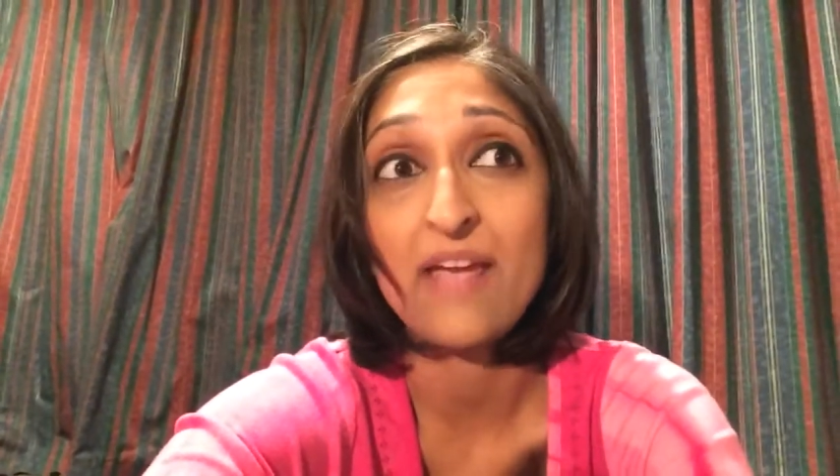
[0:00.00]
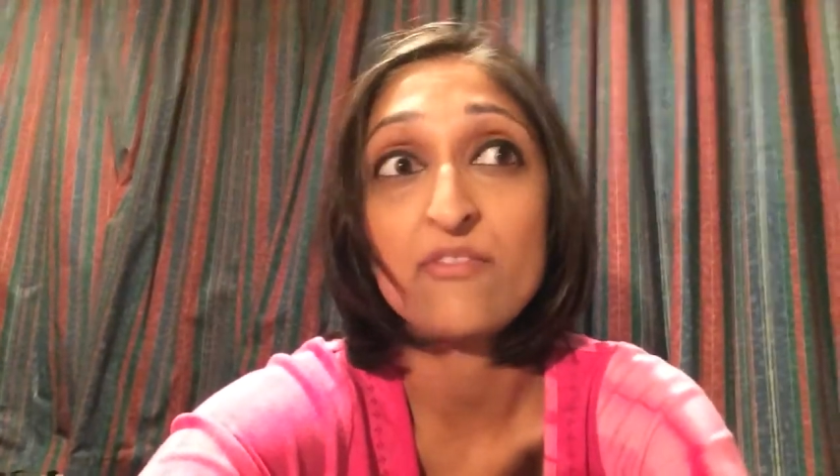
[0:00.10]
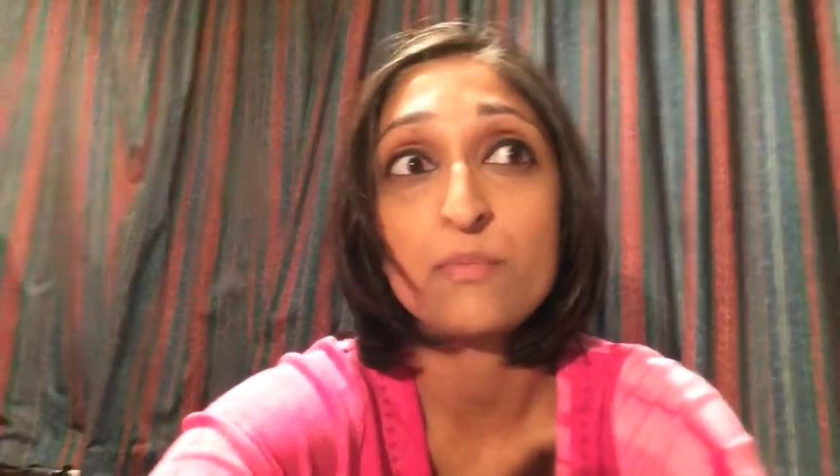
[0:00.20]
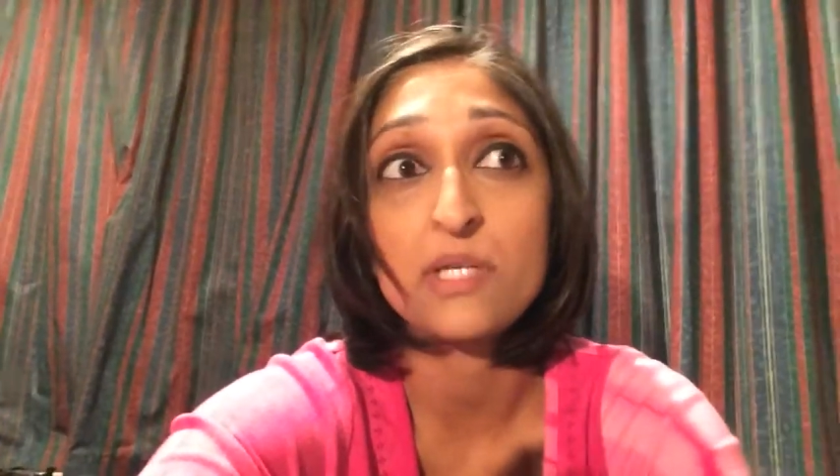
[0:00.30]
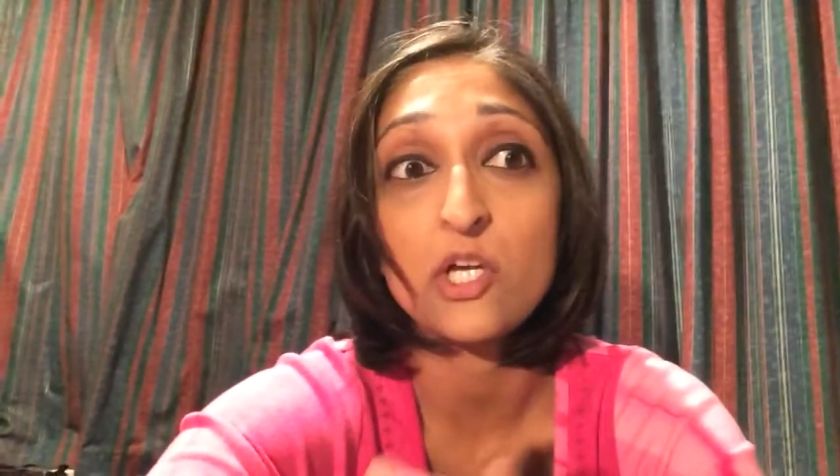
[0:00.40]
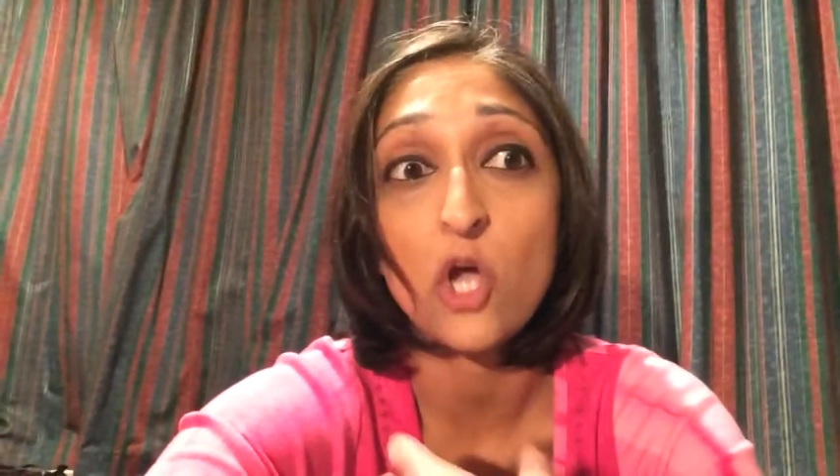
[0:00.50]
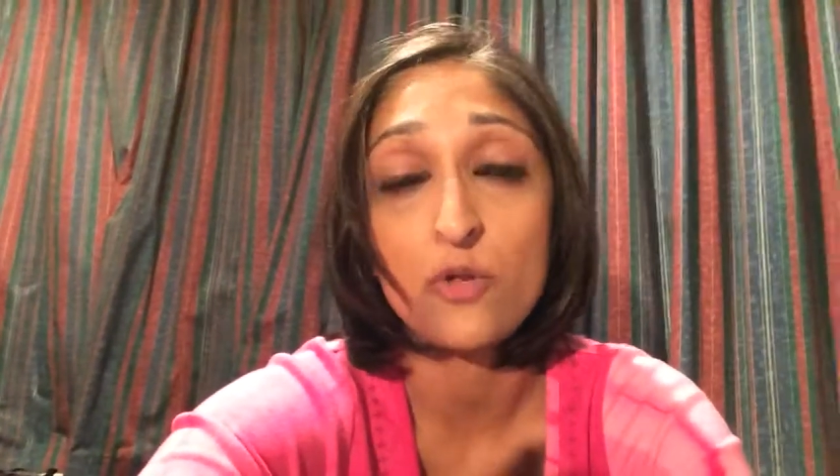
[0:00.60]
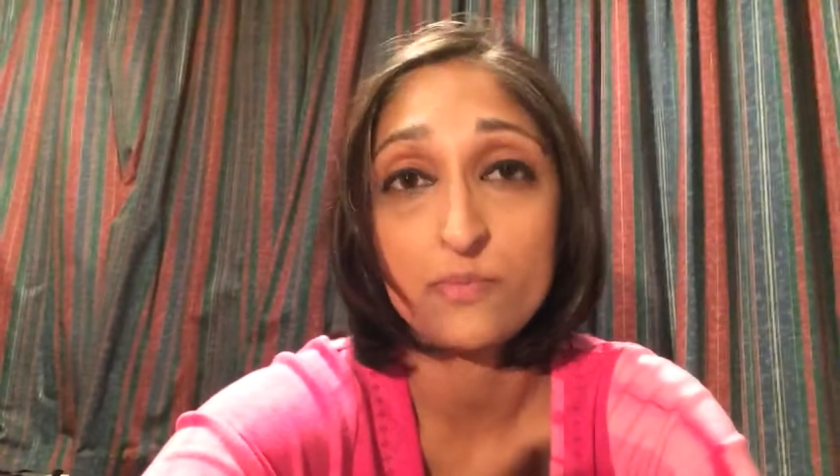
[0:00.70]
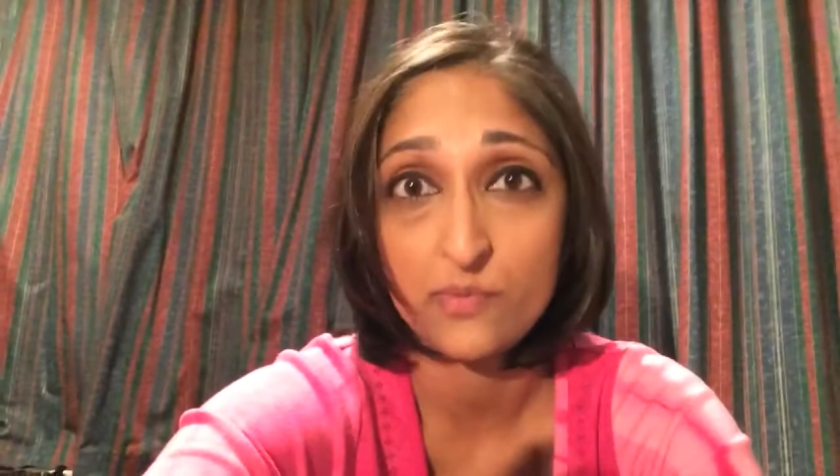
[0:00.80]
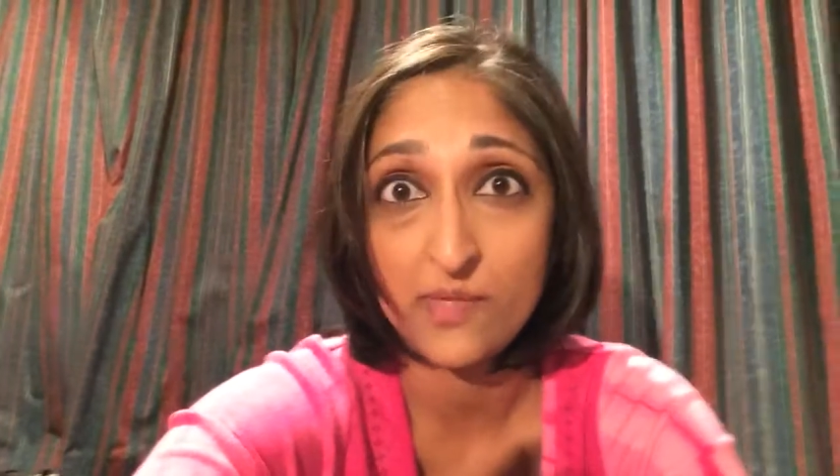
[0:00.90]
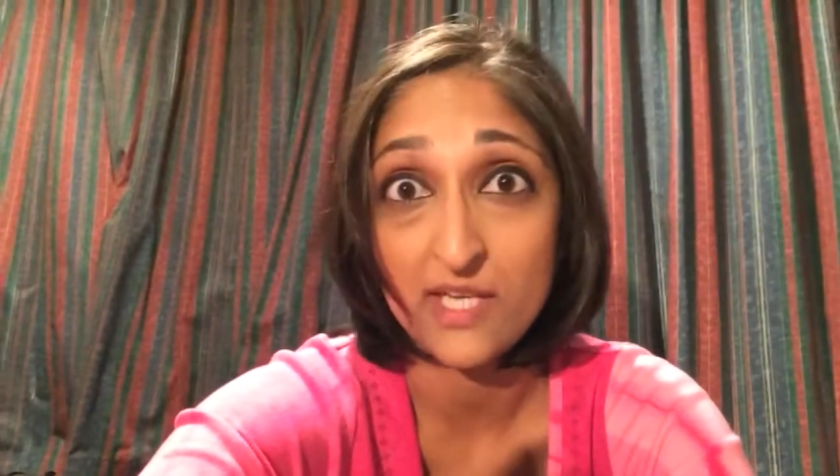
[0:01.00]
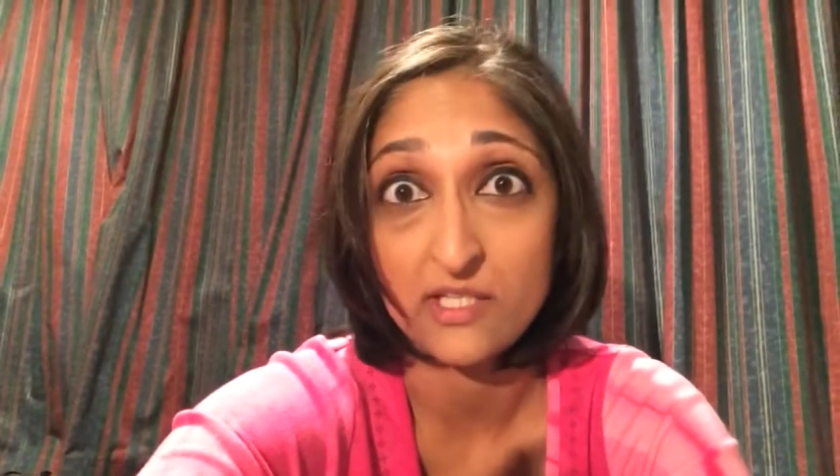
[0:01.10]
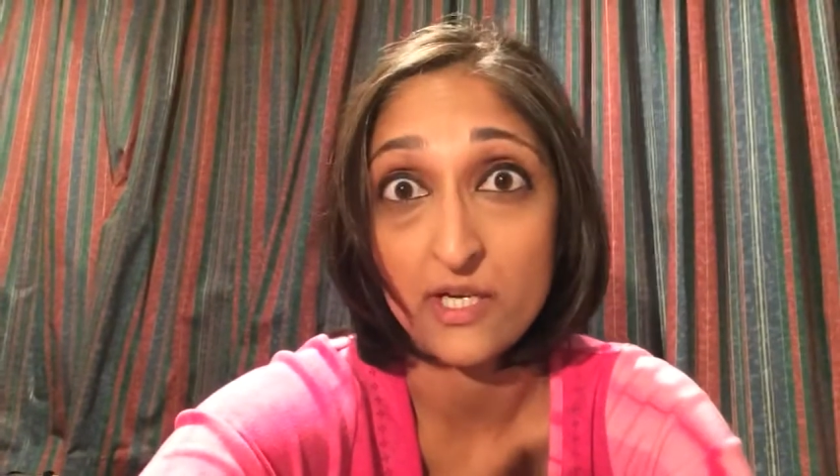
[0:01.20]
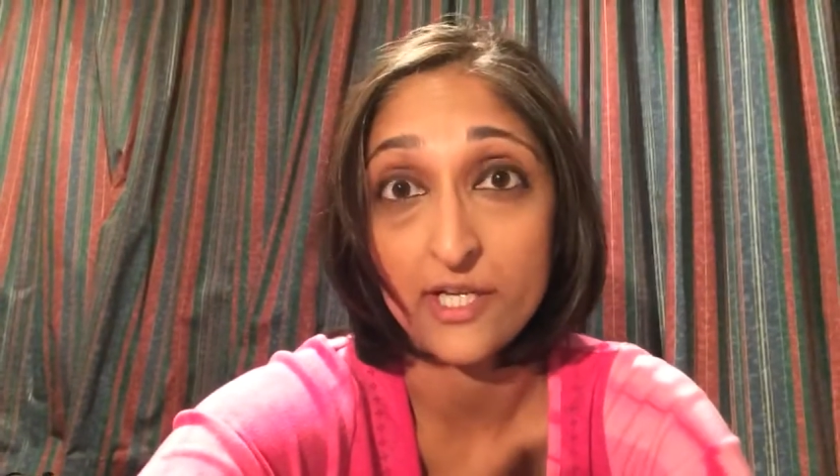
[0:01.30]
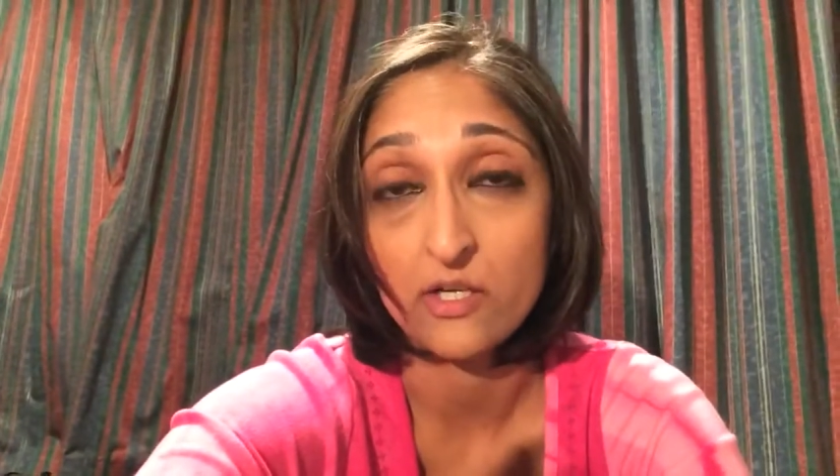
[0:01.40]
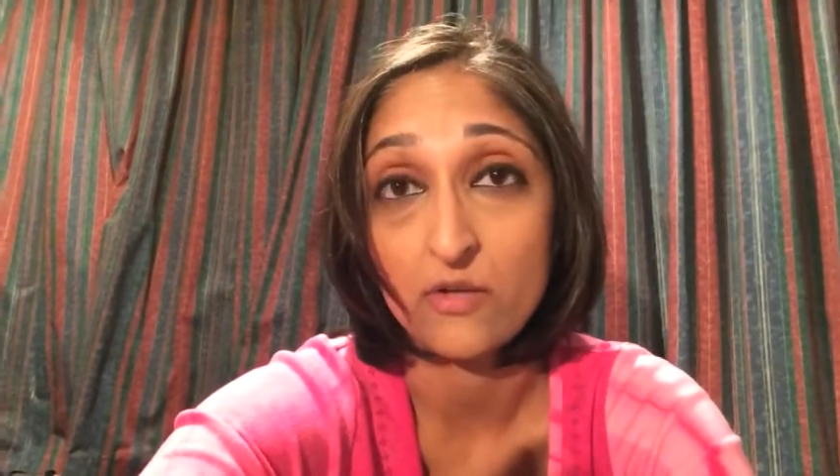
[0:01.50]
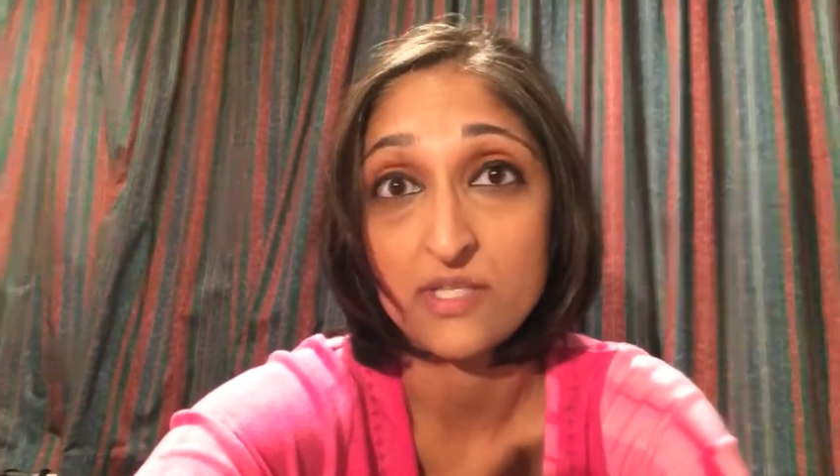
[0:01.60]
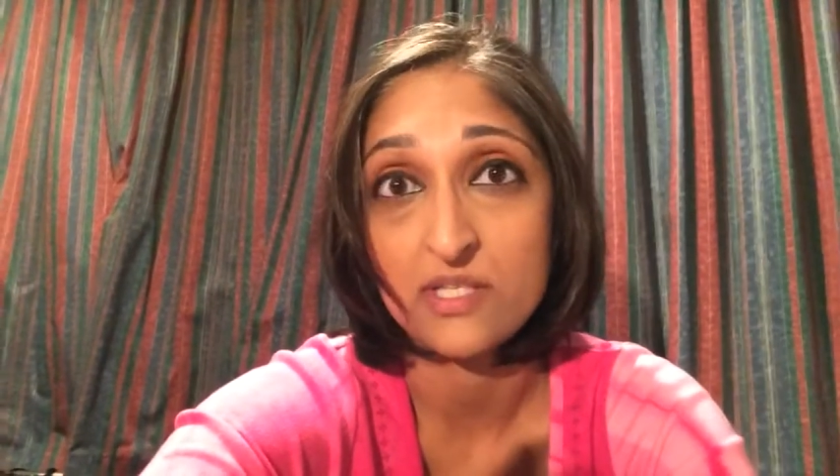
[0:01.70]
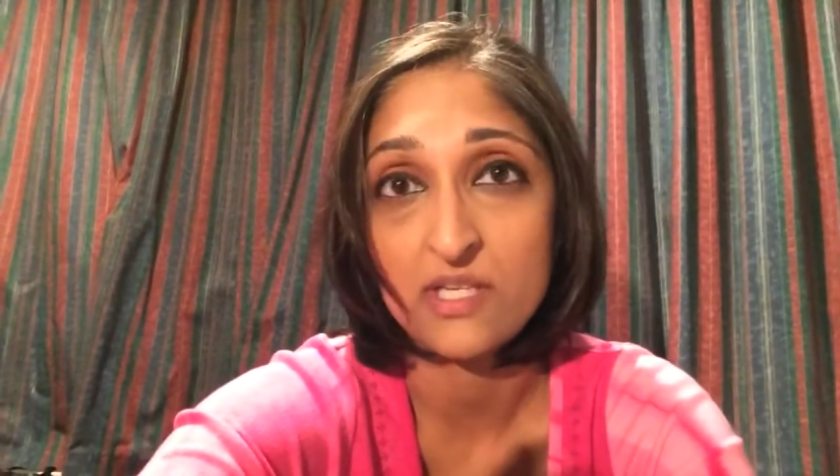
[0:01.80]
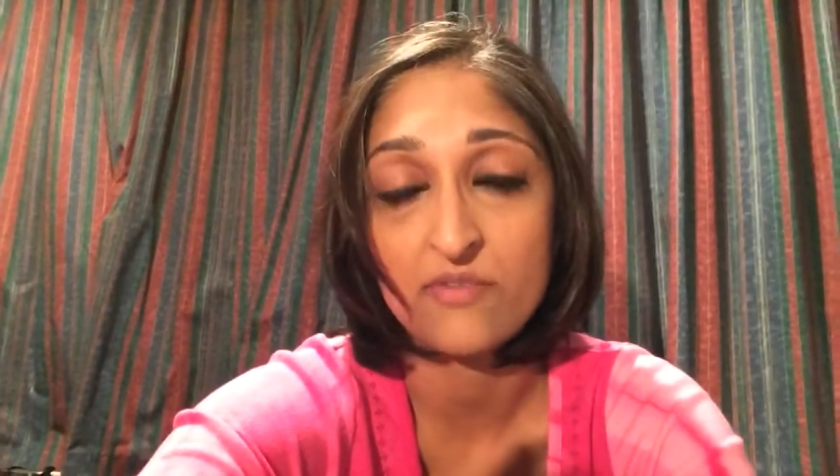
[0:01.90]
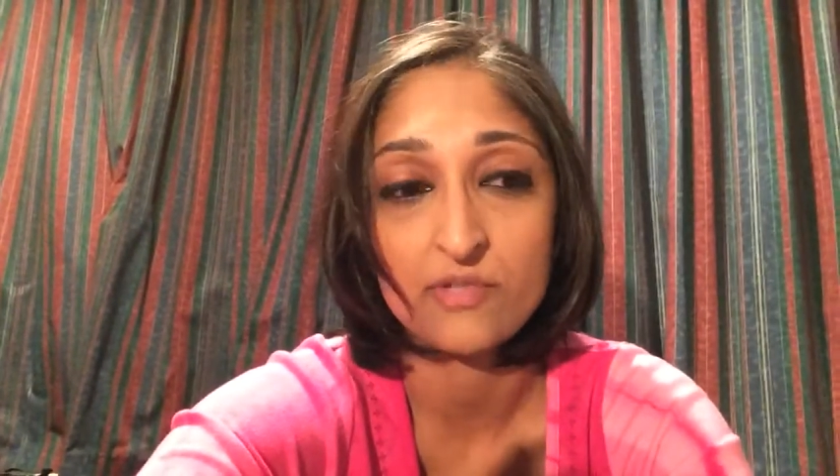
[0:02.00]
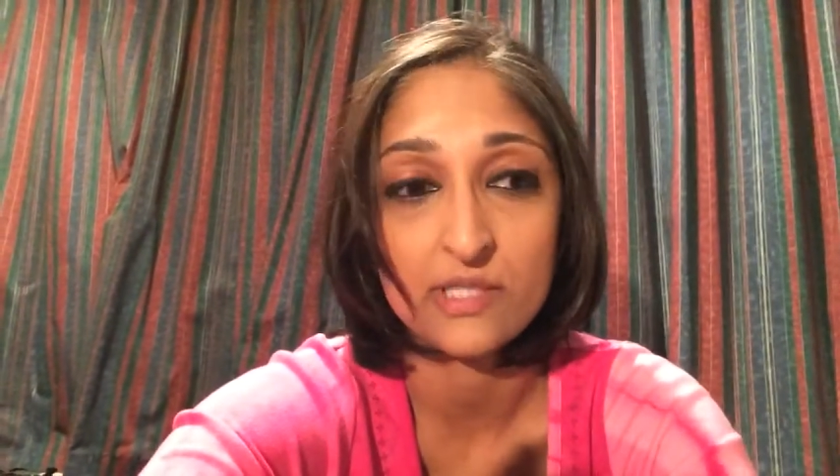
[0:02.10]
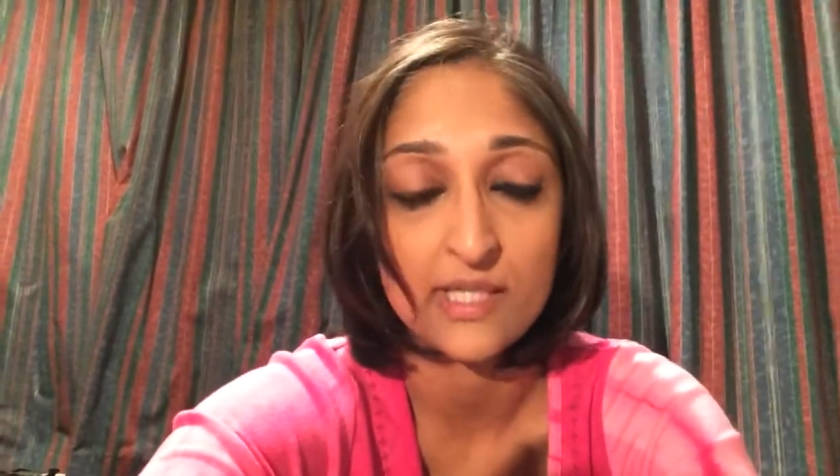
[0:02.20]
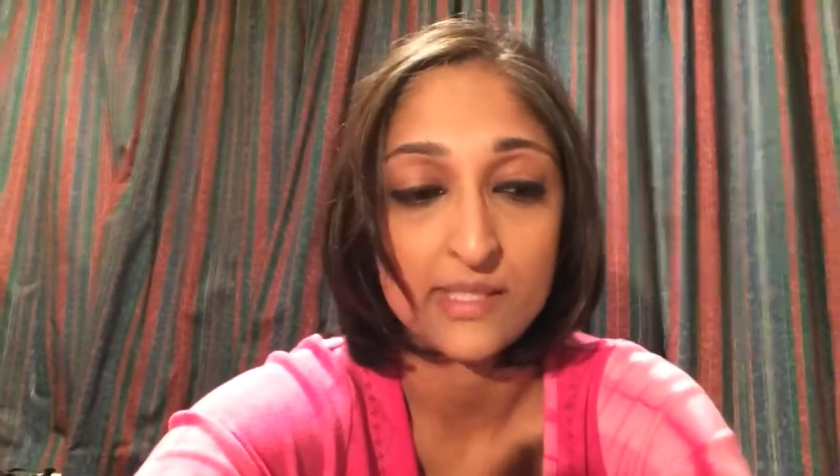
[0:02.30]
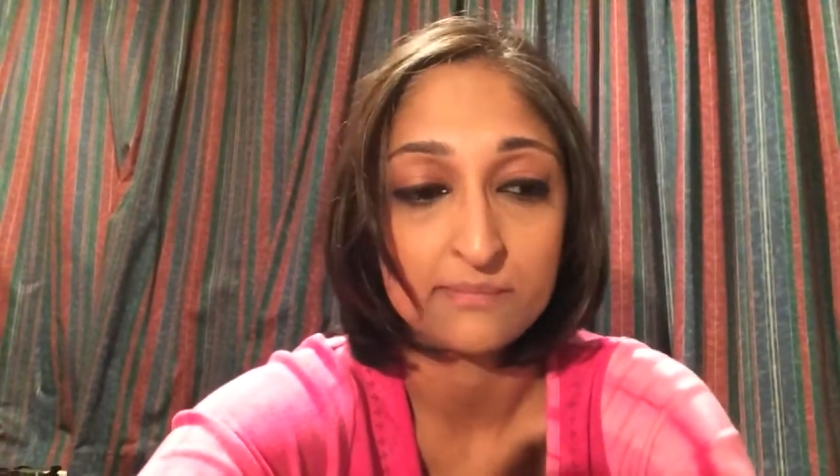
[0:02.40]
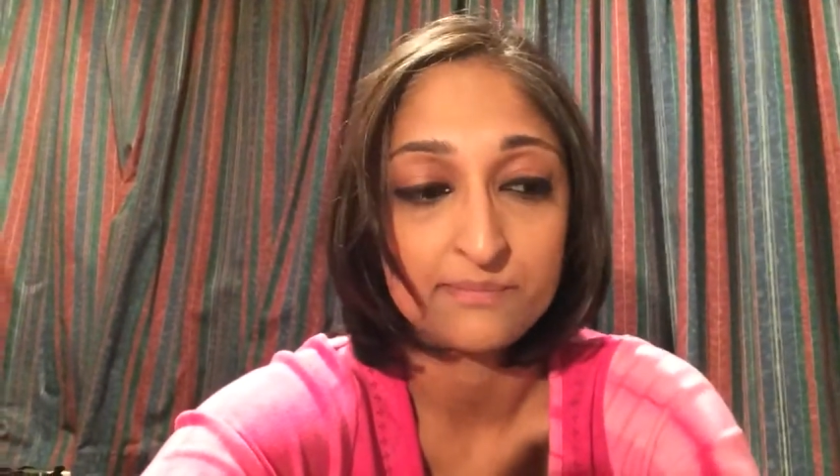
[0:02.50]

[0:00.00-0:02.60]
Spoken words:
Everybody copes with their diagnosis differently.